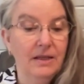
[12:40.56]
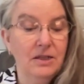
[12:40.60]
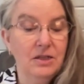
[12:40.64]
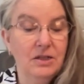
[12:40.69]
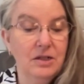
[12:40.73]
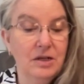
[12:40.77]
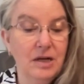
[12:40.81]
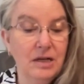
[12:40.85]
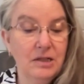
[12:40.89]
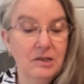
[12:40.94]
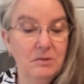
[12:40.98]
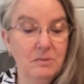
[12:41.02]

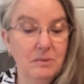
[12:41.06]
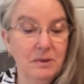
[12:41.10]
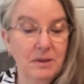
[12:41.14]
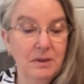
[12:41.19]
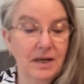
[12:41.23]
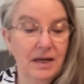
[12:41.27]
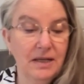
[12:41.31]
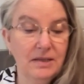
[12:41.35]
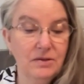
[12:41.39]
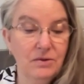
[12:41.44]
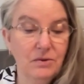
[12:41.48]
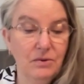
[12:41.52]
Judgment
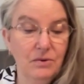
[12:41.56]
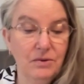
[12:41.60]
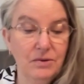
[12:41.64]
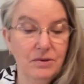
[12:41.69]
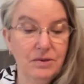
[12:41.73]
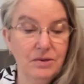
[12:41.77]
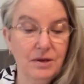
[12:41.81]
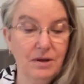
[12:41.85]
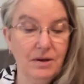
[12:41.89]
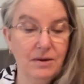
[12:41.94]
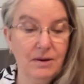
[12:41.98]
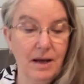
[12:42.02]
has
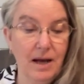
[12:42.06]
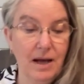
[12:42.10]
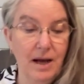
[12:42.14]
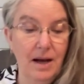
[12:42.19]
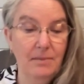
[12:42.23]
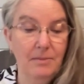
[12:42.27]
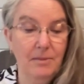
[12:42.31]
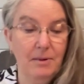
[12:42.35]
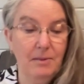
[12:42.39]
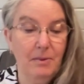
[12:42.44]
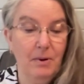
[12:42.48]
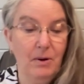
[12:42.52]
also
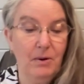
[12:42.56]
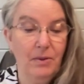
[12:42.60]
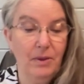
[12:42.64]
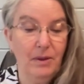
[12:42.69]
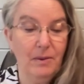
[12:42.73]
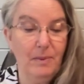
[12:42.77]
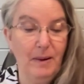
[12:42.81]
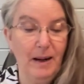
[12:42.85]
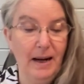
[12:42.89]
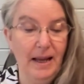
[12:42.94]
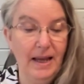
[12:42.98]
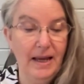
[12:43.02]
come upon the
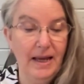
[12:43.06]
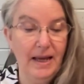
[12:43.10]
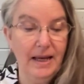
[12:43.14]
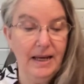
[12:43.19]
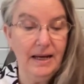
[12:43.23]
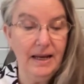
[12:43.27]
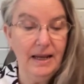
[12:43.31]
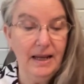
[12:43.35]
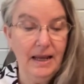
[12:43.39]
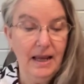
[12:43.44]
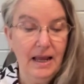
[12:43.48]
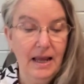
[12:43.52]

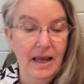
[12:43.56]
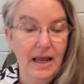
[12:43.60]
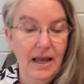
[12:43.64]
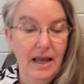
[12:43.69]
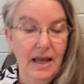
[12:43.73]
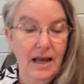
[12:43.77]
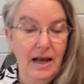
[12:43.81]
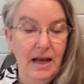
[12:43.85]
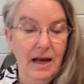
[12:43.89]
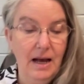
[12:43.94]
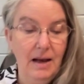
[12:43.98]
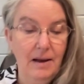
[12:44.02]
plain,
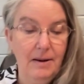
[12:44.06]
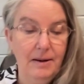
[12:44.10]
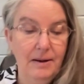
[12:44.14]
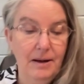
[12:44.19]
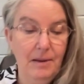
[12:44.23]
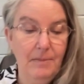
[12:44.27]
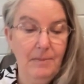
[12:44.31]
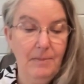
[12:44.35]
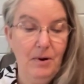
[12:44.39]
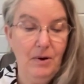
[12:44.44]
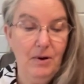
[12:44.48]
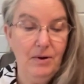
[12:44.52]
and
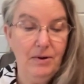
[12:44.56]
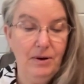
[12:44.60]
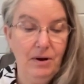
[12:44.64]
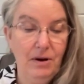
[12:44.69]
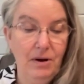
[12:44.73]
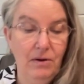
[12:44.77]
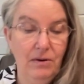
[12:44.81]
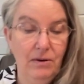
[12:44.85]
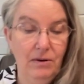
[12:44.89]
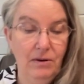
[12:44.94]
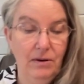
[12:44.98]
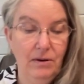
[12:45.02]
upon
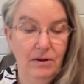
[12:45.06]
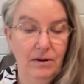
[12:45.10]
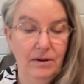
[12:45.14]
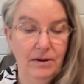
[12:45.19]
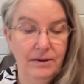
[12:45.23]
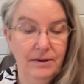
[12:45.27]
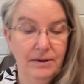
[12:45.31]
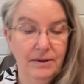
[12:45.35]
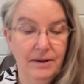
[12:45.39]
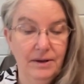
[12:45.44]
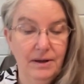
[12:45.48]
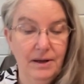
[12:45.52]

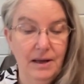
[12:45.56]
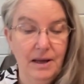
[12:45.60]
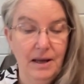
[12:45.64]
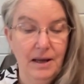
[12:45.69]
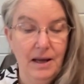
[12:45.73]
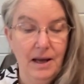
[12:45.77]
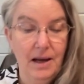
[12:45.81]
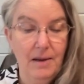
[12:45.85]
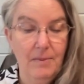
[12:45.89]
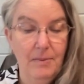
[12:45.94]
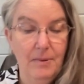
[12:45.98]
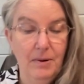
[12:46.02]
Holon,
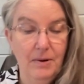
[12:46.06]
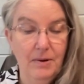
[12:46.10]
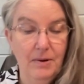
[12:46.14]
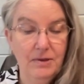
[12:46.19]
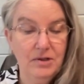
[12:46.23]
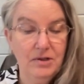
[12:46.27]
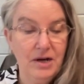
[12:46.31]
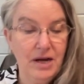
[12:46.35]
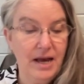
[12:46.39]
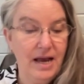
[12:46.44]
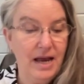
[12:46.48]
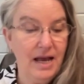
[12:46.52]
upon
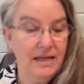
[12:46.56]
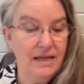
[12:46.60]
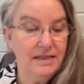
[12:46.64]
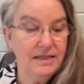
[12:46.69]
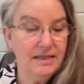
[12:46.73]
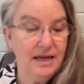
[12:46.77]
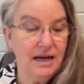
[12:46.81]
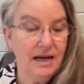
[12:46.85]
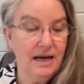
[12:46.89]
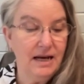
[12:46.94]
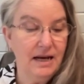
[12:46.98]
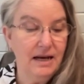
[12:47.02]

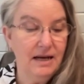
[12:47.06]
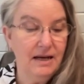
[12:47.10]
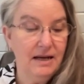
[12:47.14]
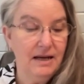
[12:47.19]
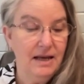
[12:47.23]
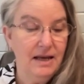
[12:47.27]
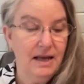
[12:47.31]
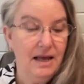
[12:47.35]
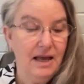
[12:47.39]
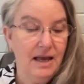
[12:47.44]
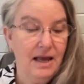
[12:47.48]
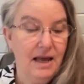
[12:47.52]
Jahazah,
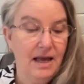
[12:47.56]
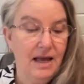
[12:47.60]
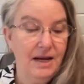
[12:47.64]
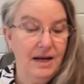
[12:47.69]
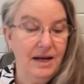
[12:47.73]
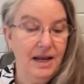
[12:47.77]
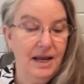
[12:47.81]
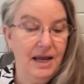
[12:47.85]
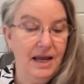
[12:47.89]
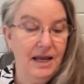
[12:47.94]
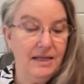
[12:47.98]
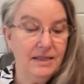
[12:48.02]
and
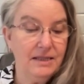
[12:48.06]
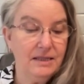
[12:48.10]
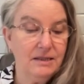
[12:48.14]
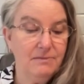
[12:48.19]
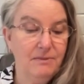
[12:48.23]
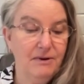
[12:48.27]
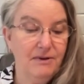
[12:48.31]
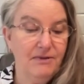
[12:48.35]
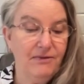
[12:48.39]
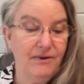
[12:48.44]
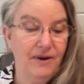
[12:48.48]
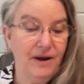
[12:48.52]
against
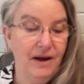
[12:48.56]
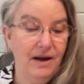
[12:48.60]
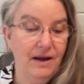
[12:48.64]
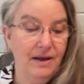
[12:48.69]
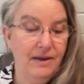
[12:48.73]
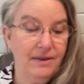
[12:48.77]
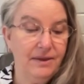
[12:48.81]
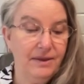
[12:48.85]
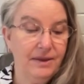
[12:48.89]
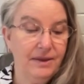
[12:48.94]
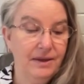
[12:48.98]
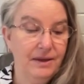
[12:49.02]

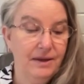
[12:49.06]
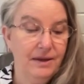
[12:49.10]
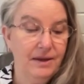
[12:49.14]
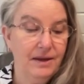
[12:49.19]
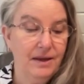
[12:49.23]
Mephath,